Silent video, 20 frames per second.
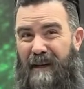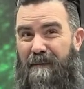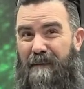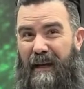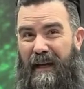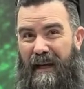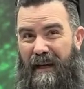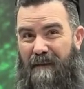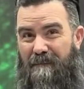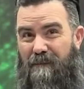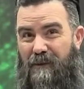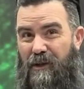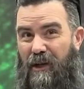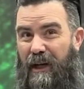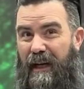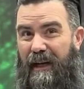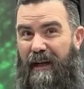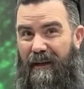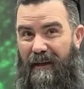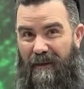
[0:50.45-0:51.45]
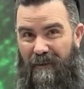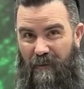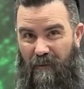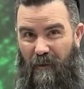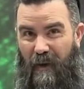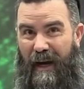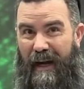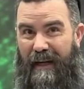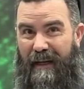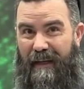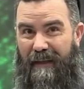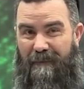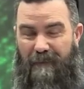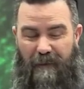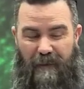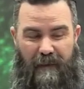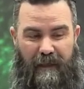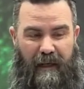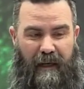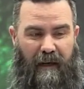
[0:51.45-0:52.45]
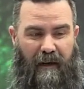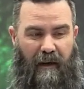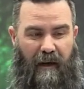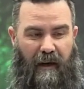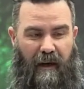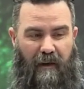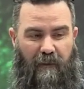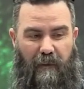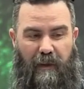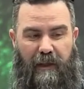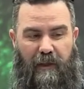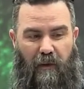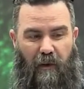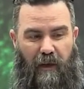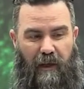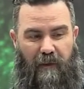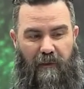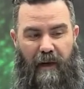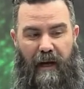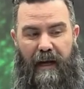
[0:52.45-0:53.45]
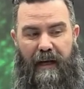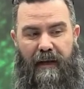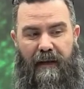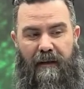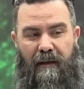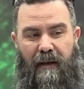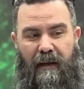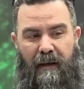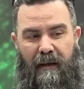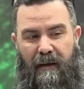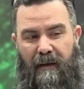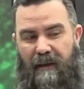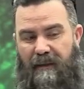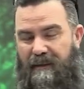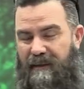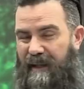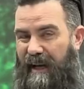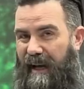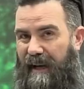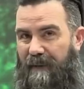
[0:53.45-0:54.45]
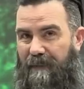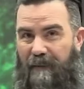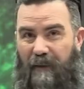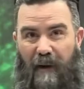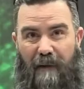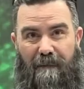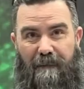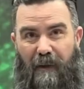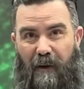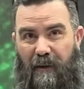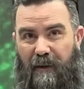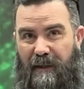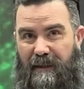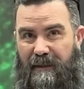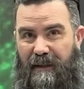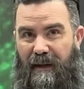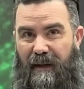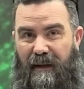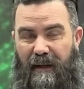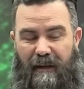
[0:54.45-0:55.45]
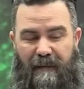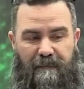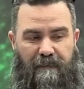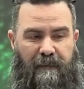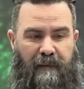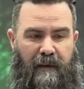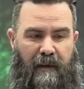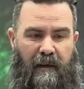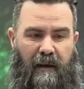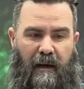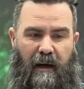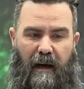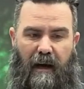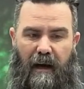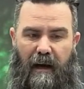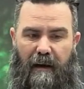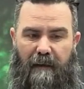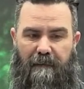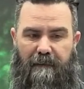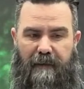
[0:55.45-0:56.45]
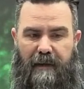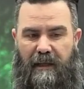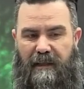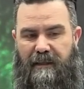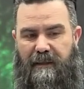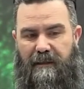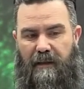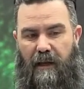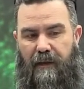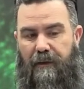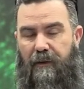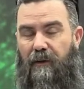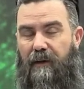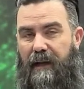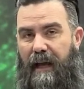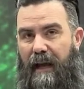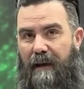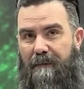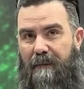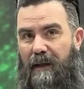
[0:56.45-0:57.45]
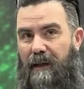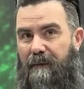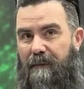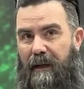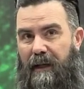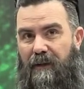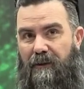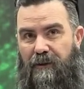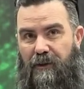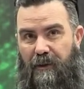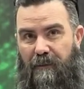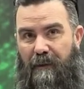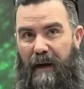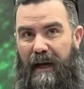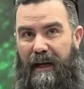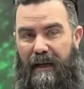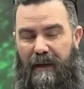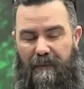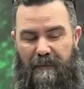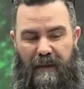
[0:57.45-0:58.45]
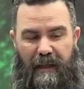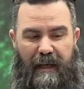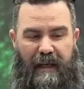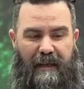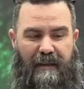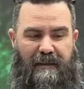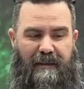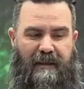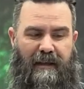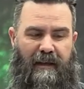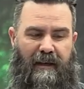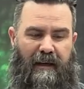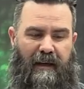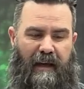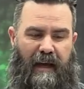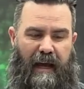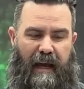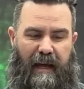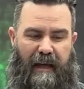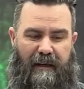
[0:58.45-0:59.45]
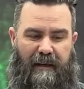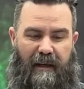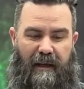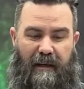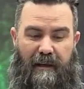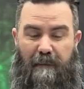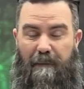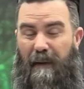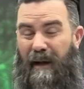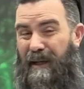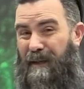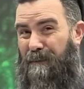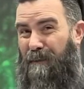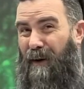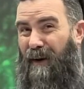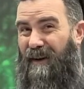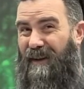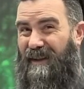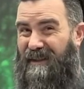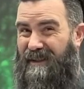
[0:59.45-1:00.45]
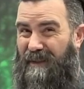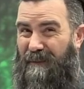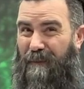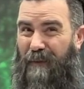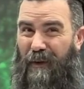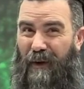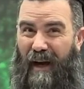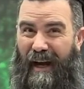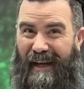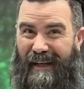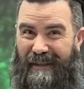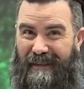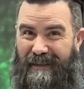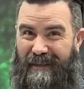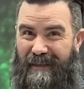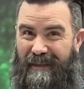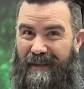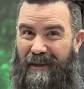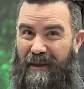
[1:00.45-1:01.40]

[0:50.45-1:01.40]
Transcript: BMG rated for recoil rating. It's got a front focus on it. This is a 38 millimeter germanium lens. And the best part is the price,